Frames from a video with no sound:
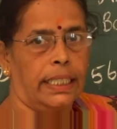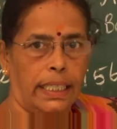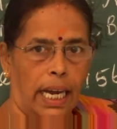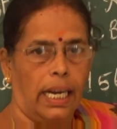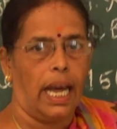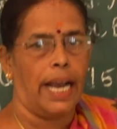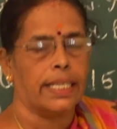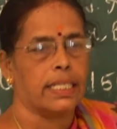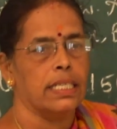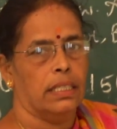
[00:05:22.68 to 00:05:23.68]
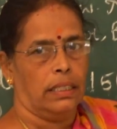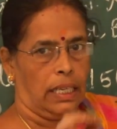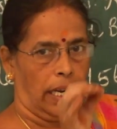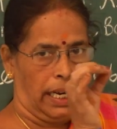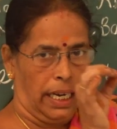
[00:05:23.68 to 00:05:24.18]
India lies?
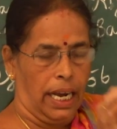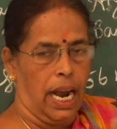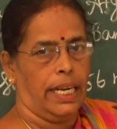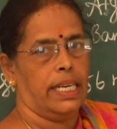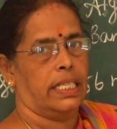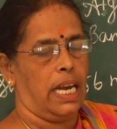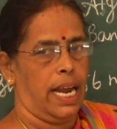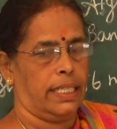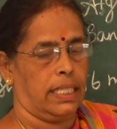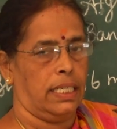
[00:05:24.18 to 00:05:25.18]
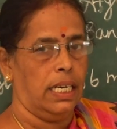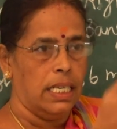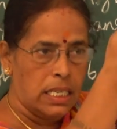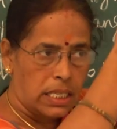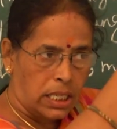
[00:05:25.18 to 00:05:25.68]
The India is lies
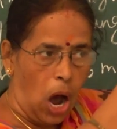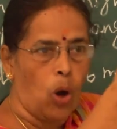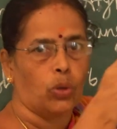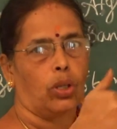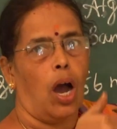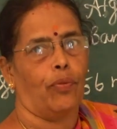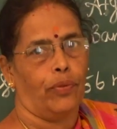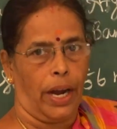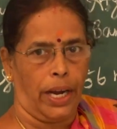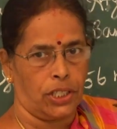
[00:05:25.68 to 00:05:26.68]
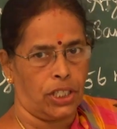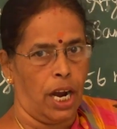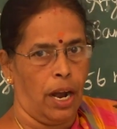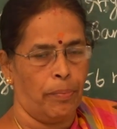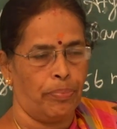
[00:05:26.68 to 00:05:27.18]
the south of
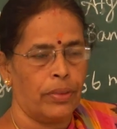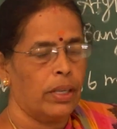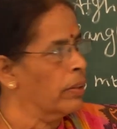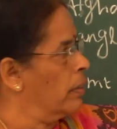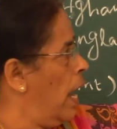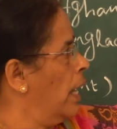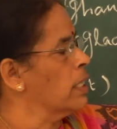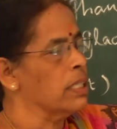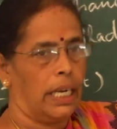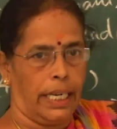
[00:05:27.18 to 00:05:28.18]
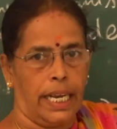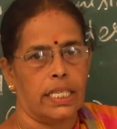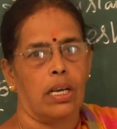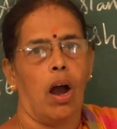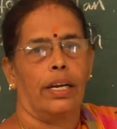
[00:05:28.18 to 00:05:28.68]
Asia. Then it
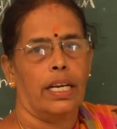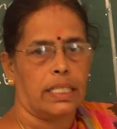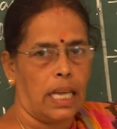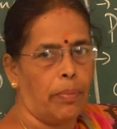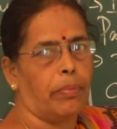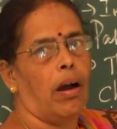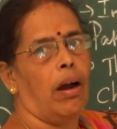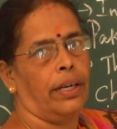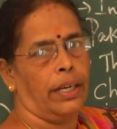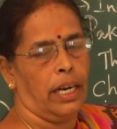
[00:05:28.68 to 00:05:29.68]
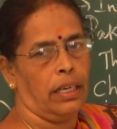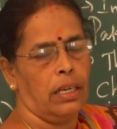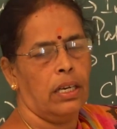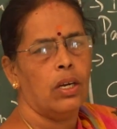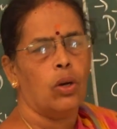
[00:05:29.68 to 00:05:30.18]
is called a subcontinent.
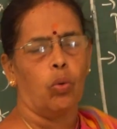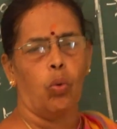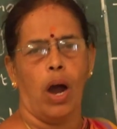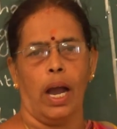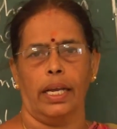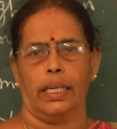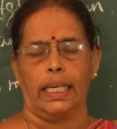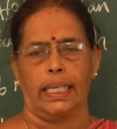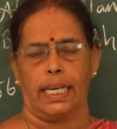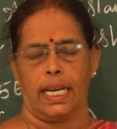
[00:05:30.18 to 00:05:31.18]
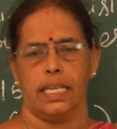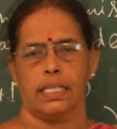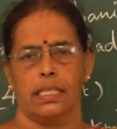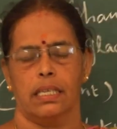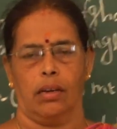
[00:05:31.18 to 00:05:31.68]
Why it
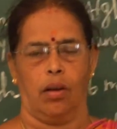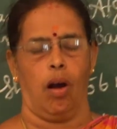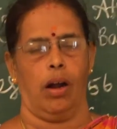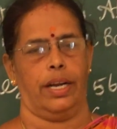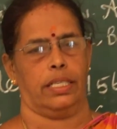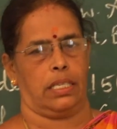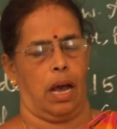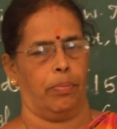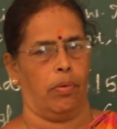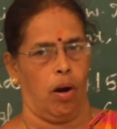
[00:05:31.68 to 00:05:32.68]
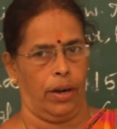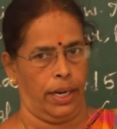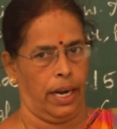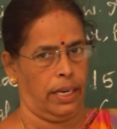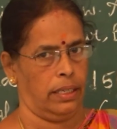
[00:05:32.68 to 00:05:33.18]
is called a
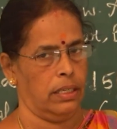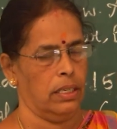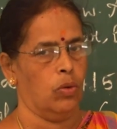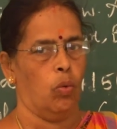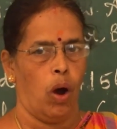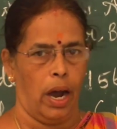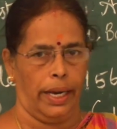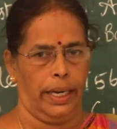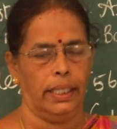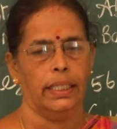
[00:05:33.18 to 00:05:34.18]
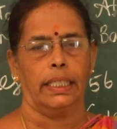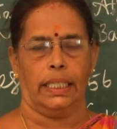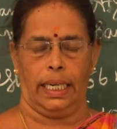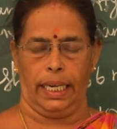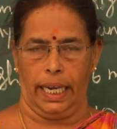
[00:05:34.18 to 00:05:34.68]
subcontinent? Why
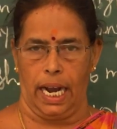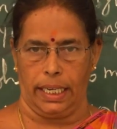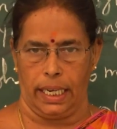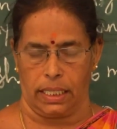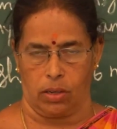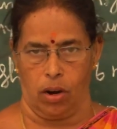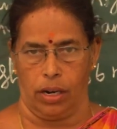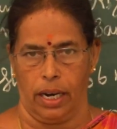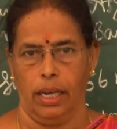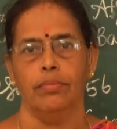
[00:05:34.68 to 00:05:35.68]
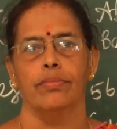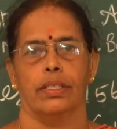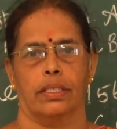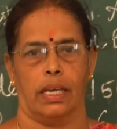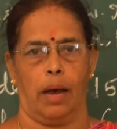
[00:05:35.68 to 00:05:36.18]
India is called a
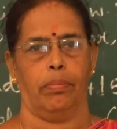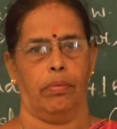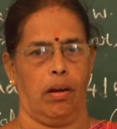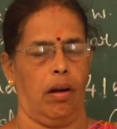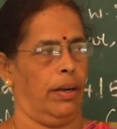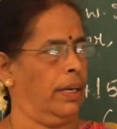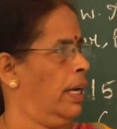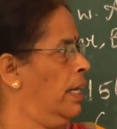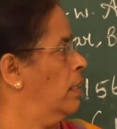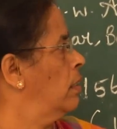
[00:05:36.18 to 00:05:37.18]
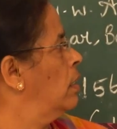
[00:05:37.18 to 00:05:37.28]
subcontinent?